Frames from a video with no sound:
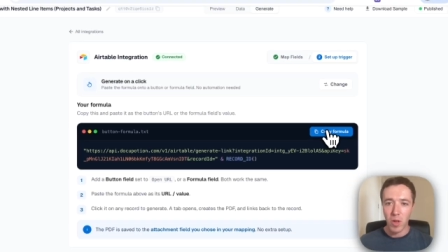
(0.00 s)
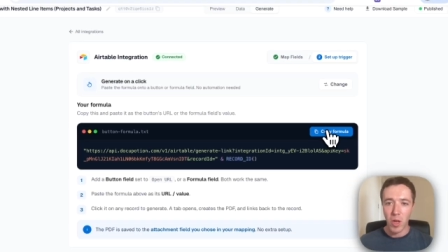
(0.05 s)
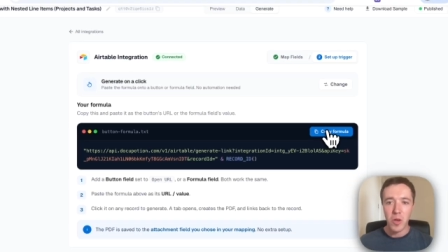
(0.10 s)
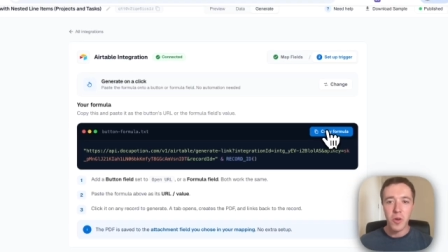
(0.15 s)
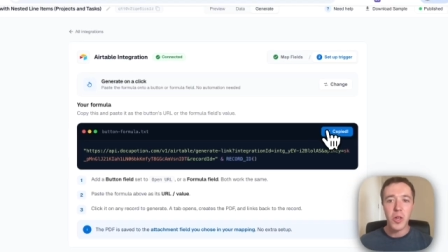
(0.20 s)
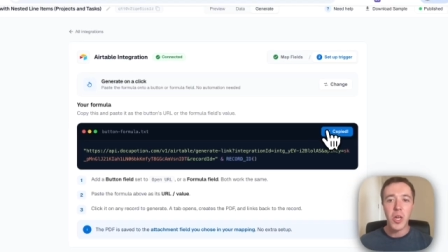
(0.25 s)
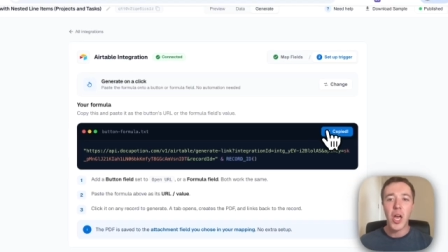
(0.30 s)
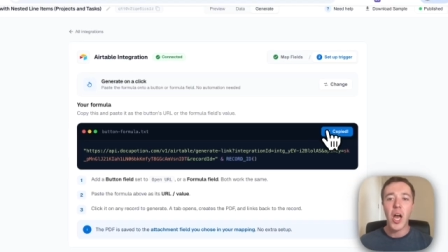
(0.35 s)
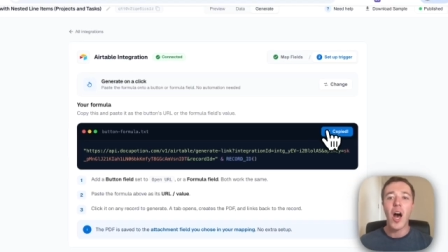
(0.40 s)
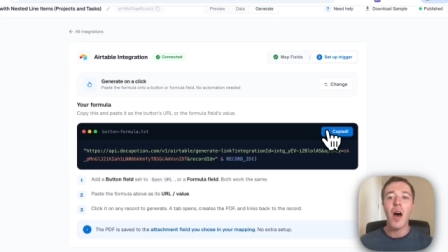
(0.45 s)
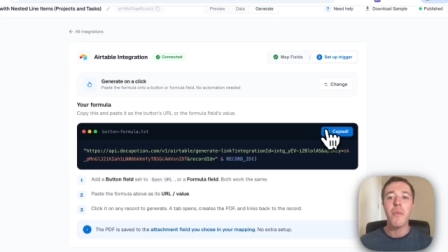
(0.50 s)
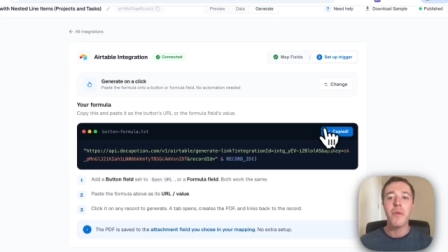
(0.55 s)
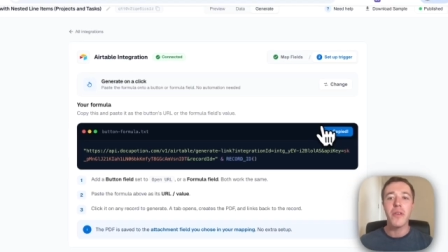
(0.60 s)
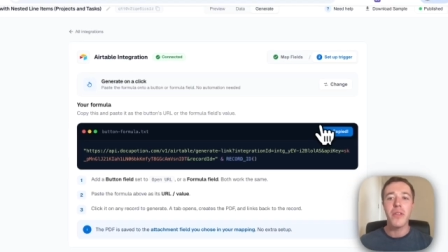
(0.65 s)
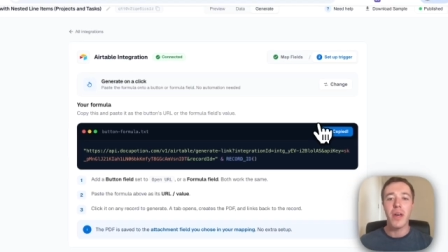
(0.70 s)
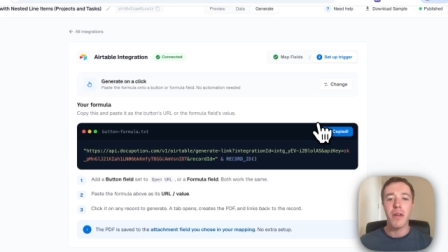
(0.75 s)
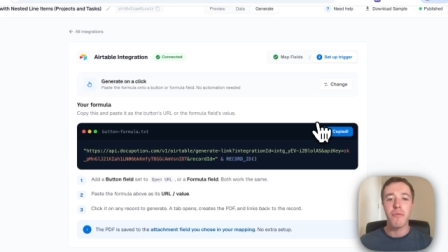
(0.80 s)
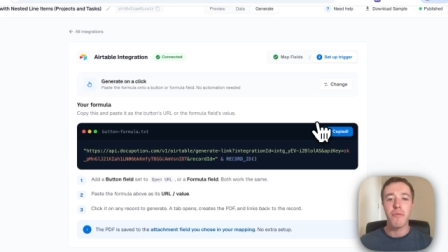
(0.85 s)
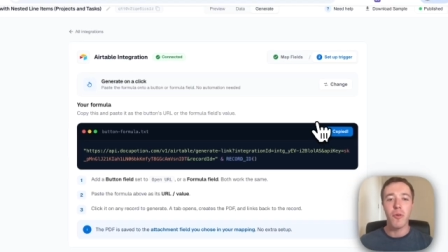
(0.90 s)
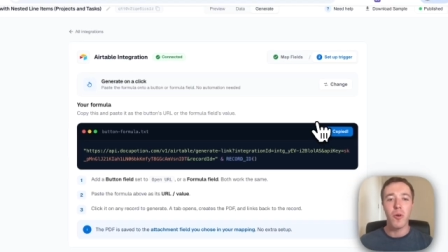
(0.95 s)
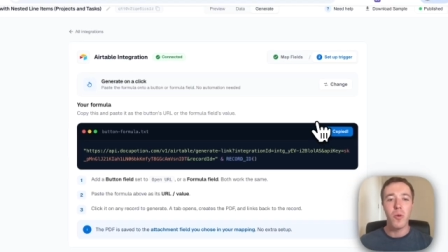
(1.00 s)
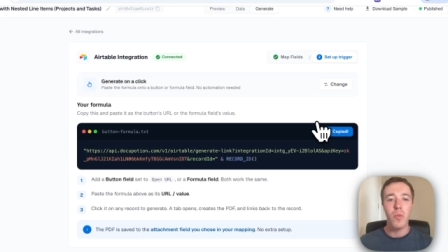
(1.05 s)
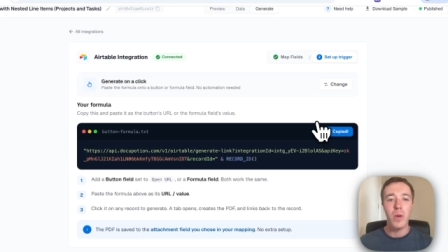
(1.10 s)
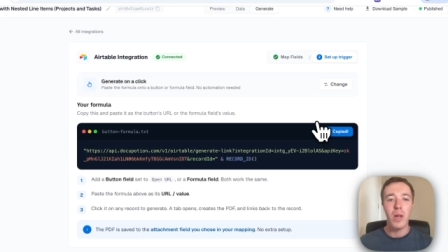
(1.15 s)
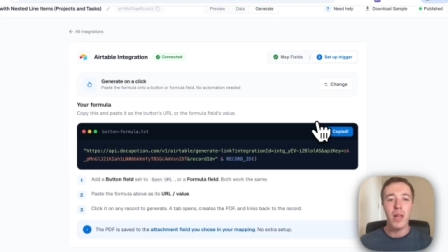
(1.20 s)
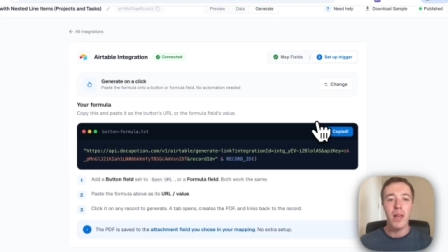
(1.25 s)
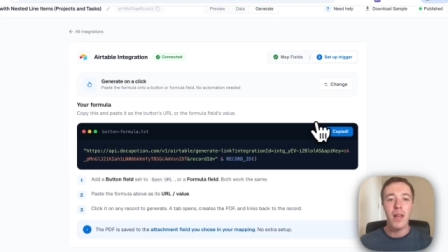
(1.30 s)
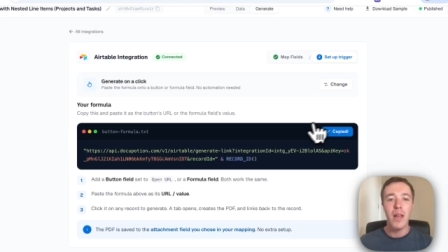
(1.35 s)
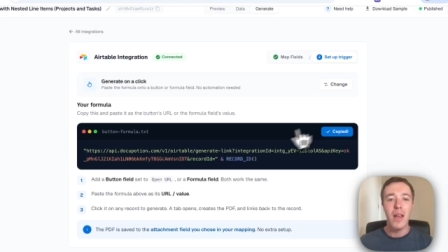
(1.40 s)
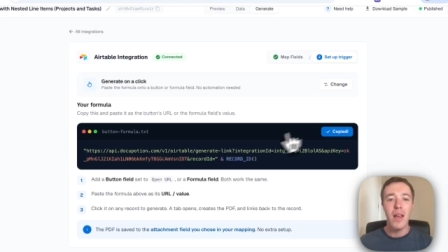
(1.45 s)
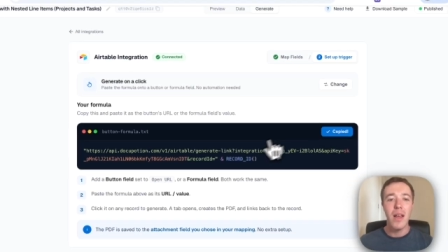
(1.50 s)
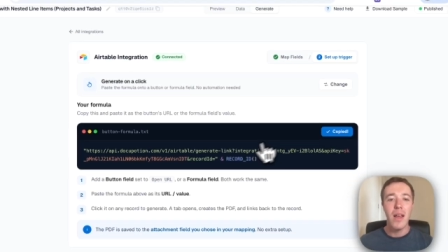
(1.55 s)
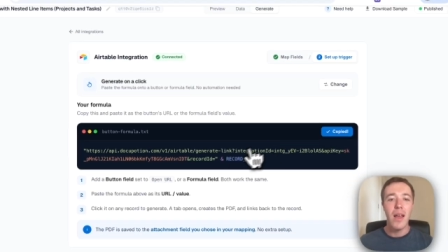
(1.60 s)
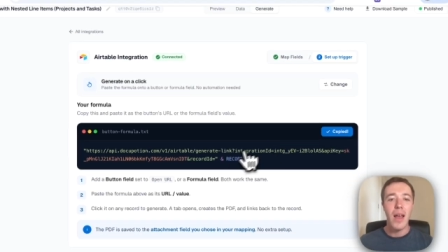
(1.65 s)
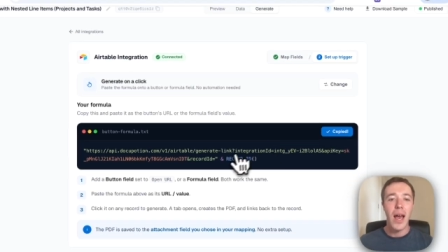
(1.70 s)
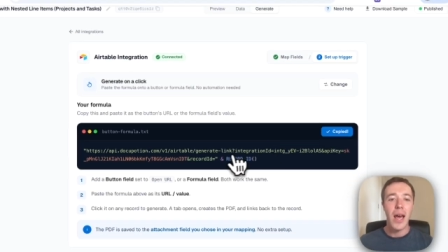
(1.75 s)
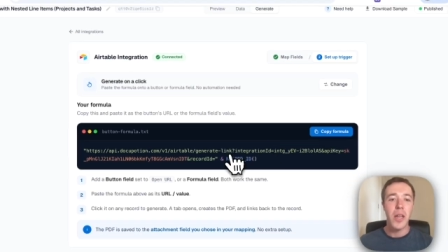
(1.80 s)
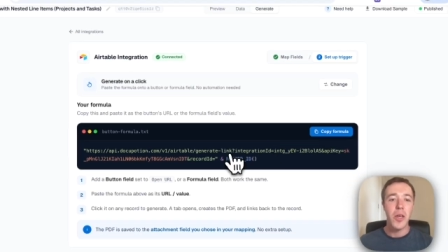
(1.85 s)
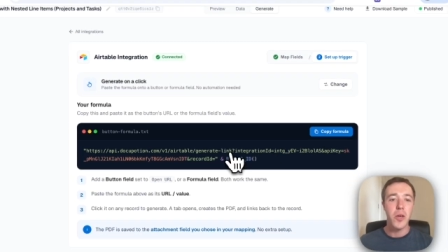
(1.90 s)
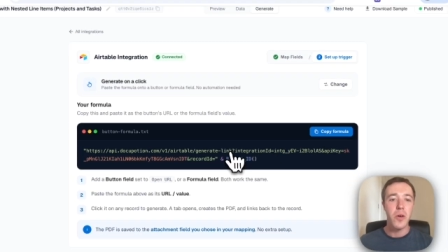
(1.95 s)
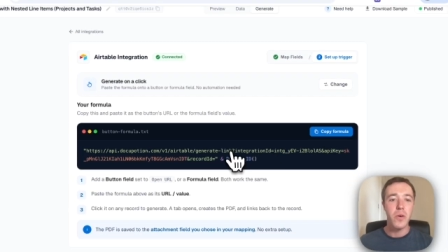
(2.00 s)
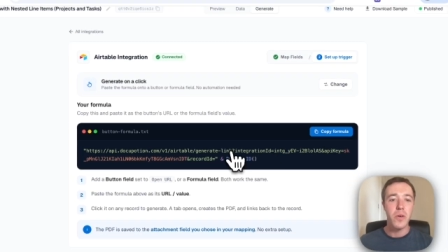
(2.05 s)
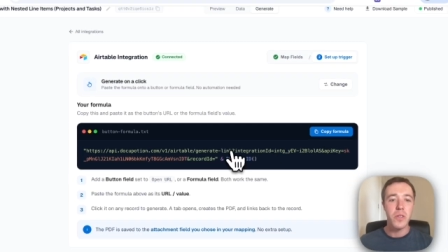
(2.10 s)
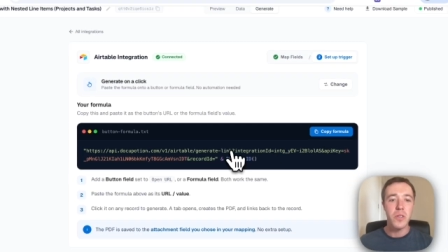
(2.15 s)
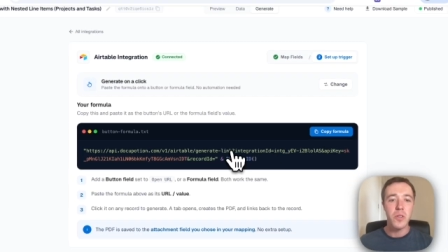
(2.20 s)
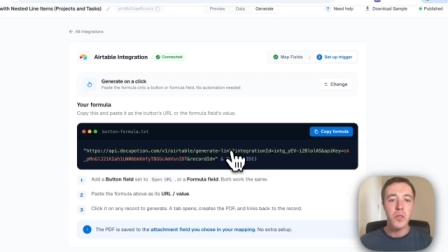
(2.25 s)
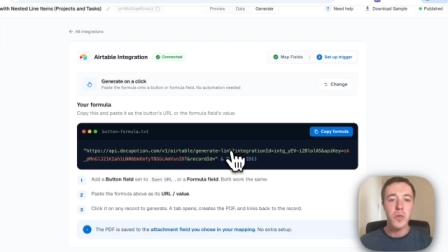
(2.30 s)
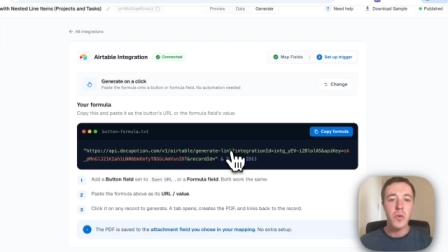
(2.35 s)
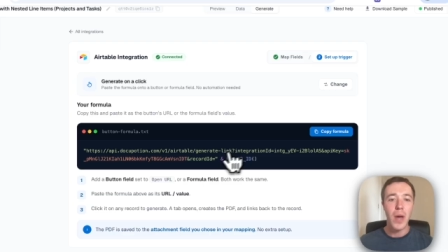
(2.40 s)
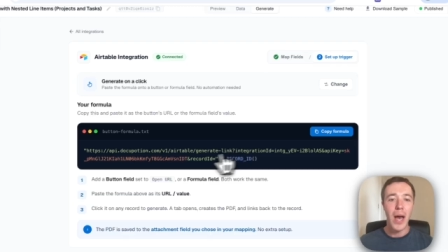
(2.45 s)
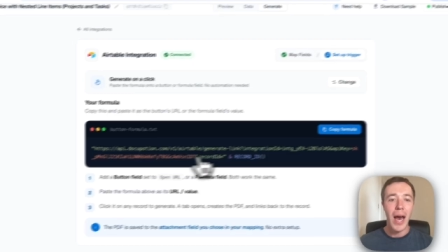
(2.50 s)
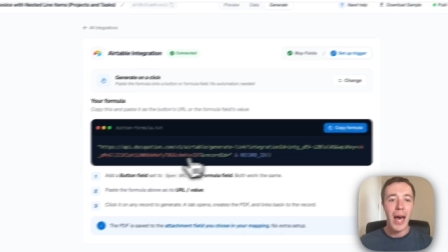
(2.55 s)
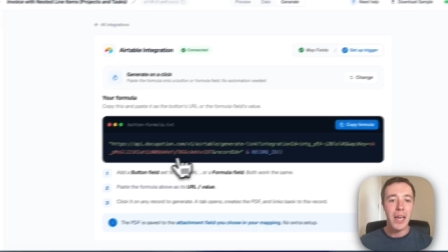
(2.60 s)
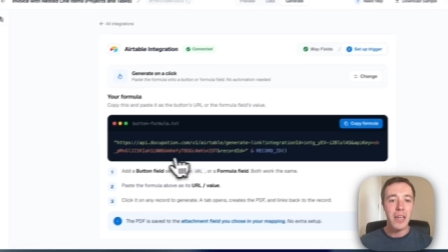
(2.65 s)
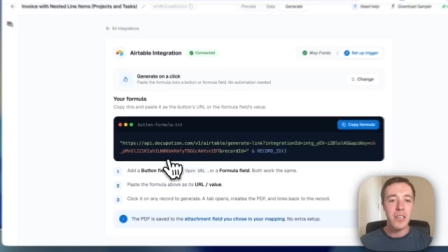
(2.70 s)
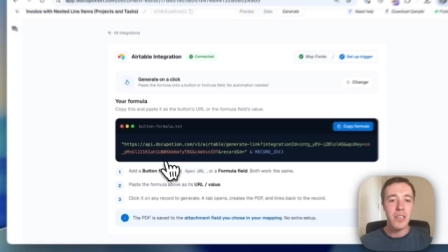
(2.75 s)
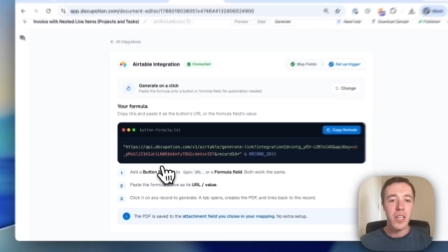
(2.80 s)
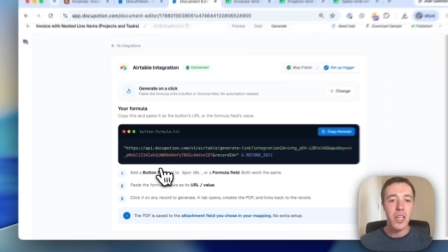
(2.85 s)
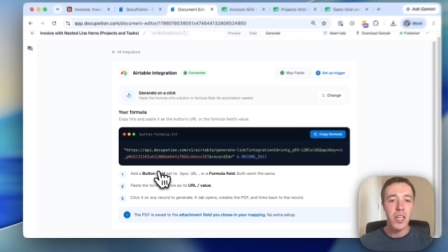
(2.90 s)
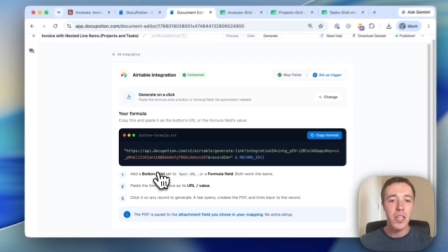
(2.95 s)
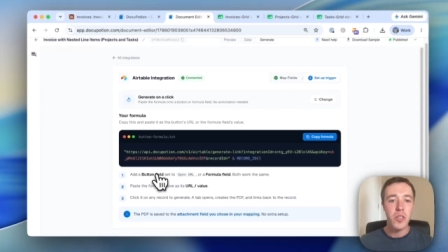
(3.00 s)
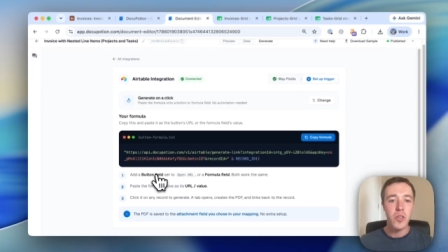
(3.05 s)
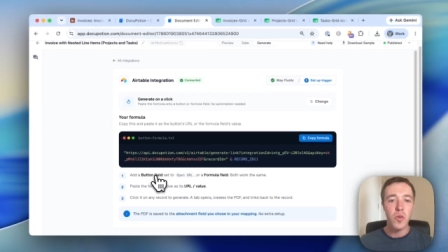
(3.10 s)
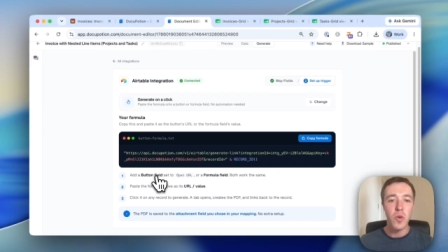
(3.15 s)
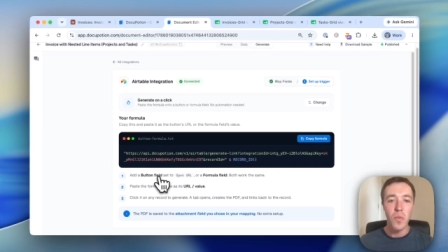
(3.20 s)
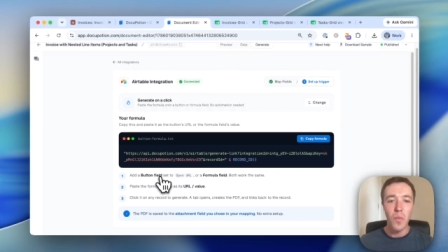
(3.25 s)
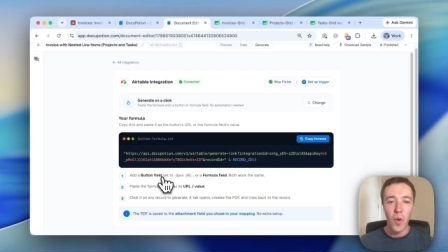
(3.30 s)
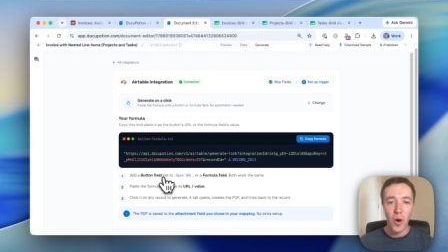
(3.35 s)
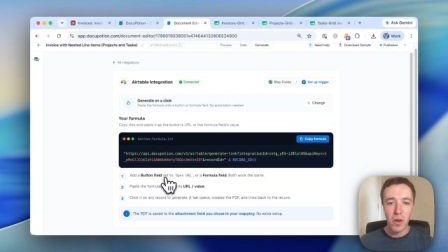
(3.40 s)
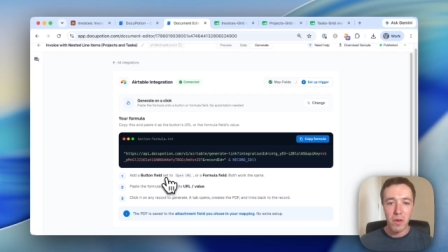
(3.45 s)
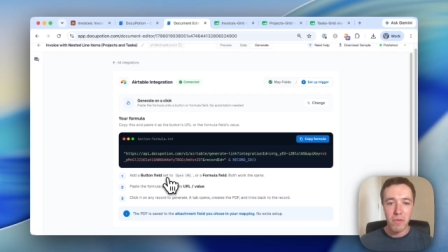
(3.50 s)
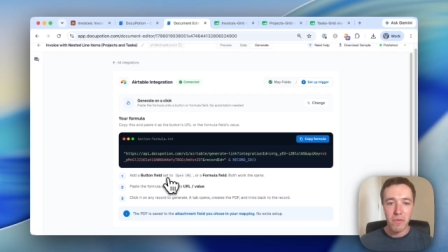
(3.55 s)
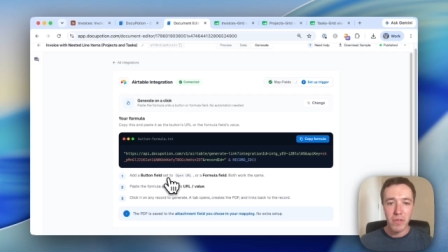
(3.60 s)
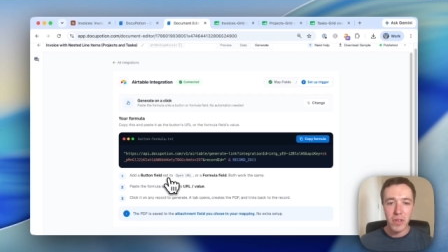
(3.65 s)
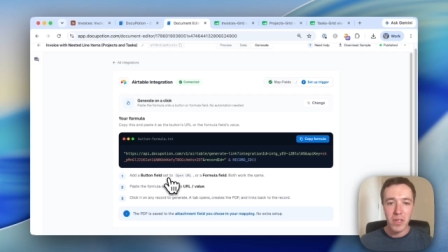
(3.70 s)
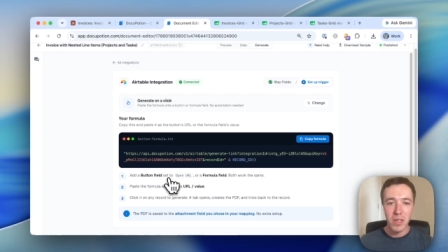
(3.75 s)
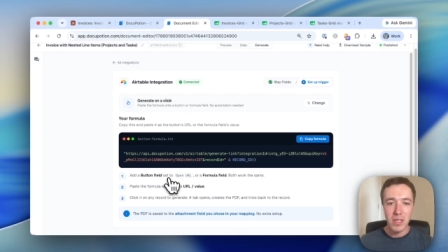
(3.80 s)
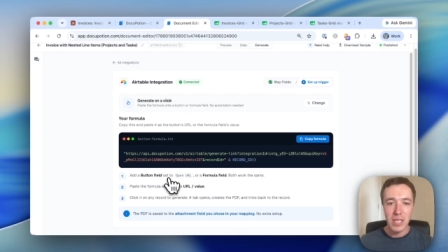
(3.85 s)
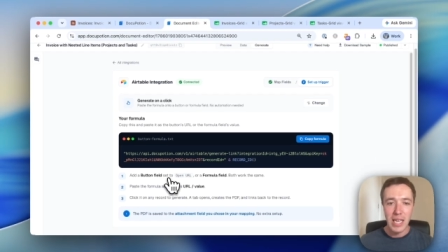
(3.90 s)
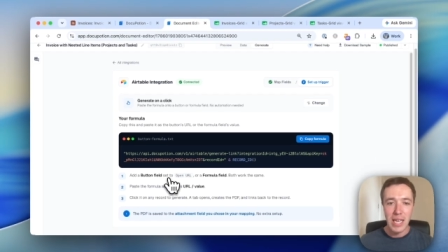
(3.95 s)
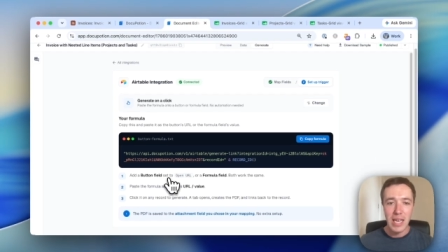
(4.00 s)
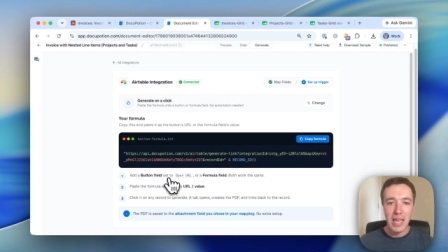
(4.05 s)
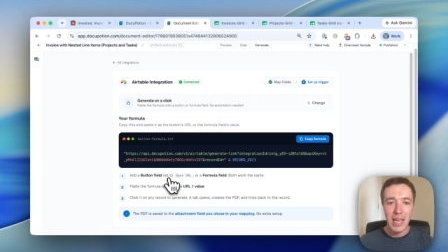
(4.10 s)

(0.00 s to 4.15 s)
I'm going to copy that formula and I'm going to add it to a button field